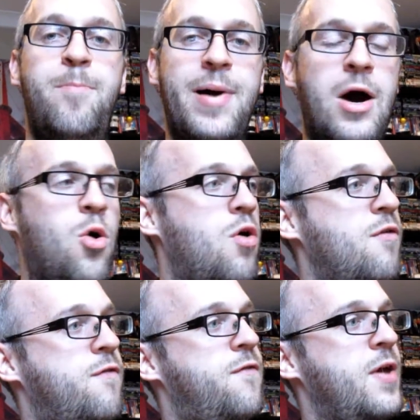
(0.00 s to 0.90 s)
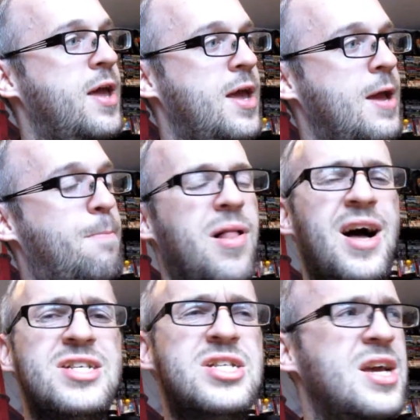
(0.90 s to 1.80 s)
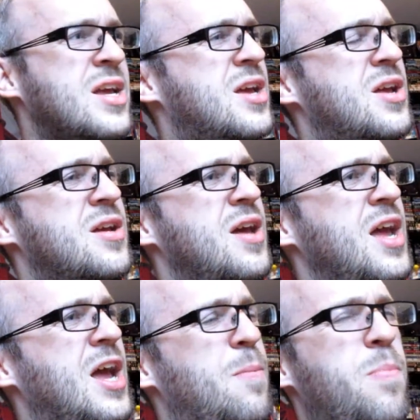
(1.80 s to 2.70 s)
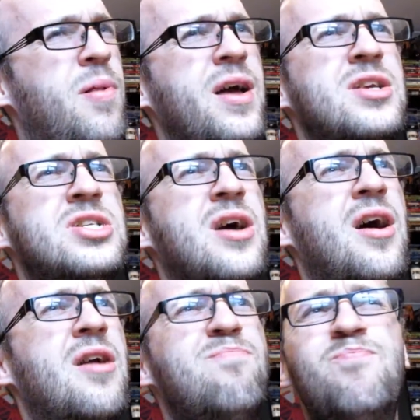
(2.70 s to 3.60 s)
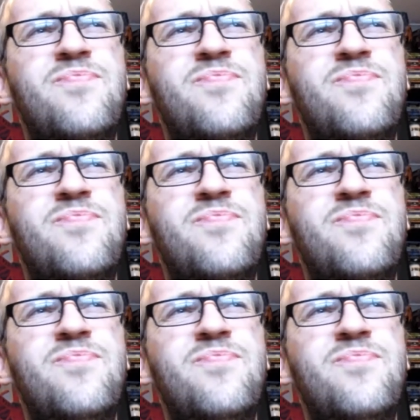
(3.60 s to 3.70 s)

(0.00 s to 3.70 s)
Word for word: bit of uh, plastic, uh, plexar,